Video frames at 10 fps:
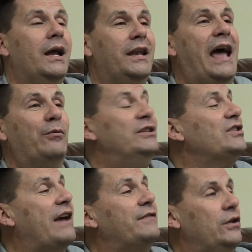Now we
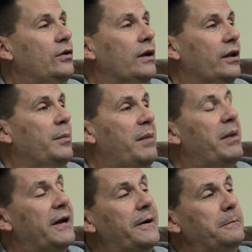just have to do it a little bit
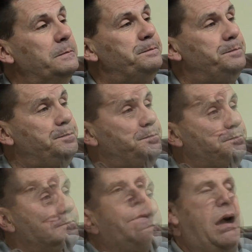better.
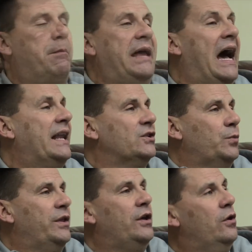I'll be honest
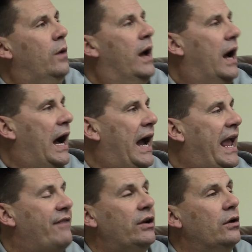with you, I
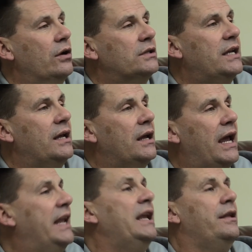haven't looked
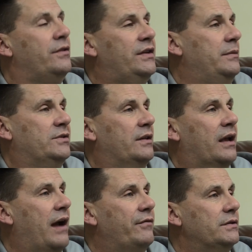at any of the teams in the
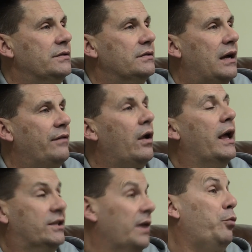conference, I've,
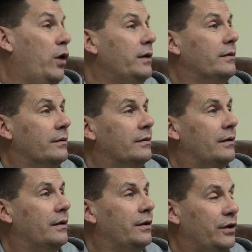except one,
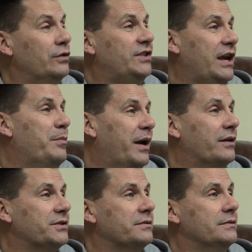the UCA
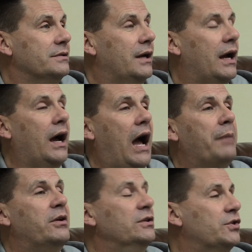Bears. Uh,
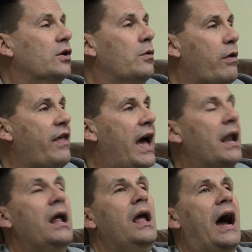I'm concerned with that.